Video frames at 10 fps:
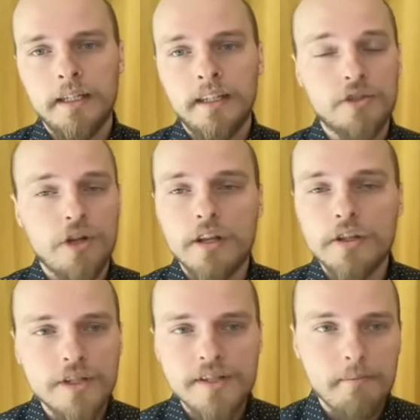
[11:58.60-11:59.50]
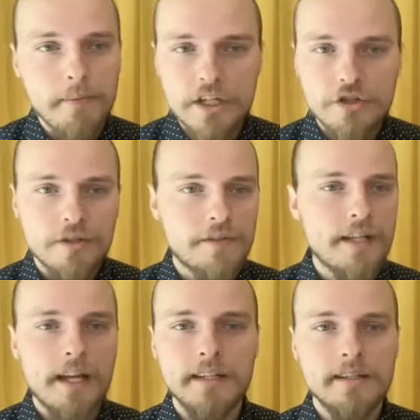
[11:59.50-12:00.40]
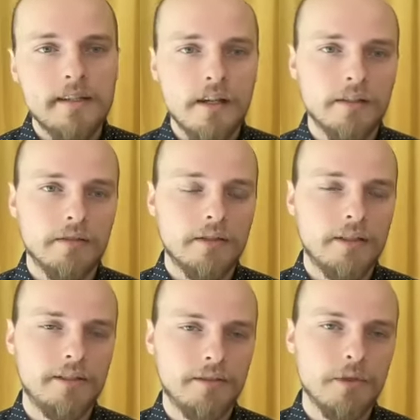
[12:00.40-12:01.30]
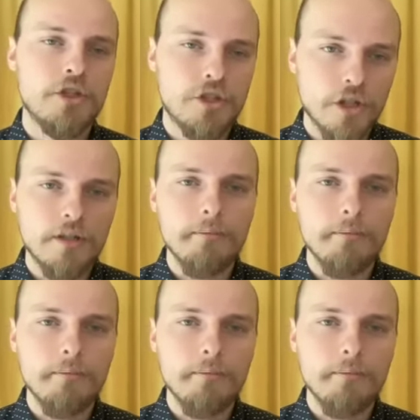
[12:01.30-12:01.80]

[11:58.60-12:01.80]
Astrology is a mixture of science and art, which sure